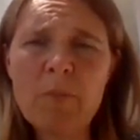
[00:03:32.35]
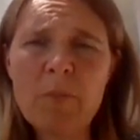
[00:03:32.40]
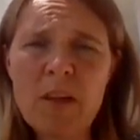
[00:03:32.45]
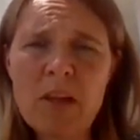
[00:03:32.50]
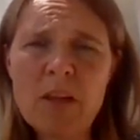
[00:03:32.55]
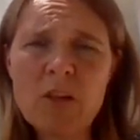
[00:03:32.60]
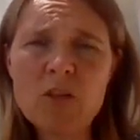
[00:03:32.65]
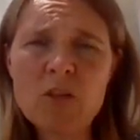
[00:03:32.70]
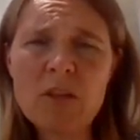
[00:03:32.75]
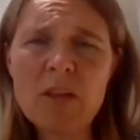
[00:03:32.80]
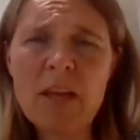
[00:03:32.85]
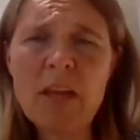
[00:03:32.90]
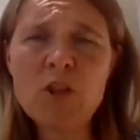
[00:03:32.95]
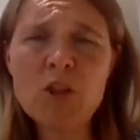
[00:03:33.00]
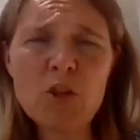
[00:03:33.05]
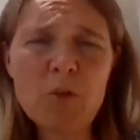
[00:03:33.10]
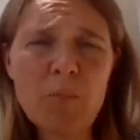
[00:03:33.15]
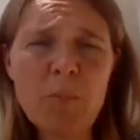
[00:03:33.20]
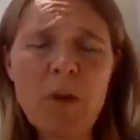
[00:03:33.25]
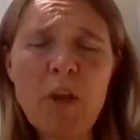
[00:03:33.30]
beach, there
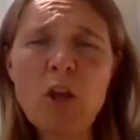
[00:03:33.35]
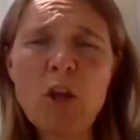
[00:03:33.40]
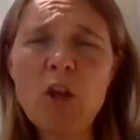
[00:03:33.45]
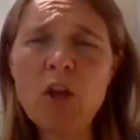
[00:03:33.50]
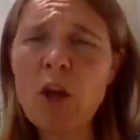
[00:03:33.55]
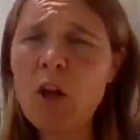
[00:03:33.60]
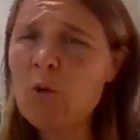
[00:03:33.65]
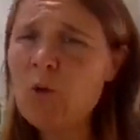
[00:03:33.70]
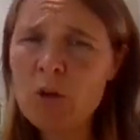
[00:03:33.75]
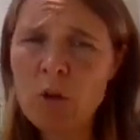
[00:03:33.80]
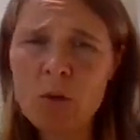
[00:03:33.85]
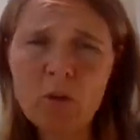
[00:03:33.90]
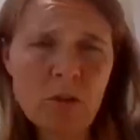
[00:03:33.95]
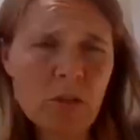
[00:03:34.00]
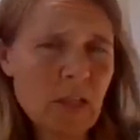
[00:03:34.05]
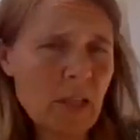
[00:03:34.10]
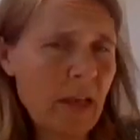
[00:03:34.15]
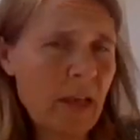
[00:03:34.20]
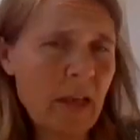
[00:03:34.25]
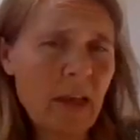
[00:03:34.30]
should be no dogs
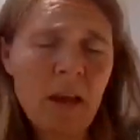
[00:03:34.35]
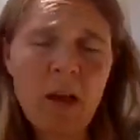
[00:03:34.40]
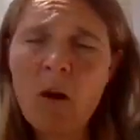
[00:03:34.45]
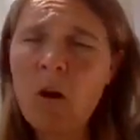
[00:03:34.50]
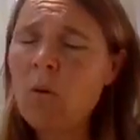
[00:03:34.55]
there,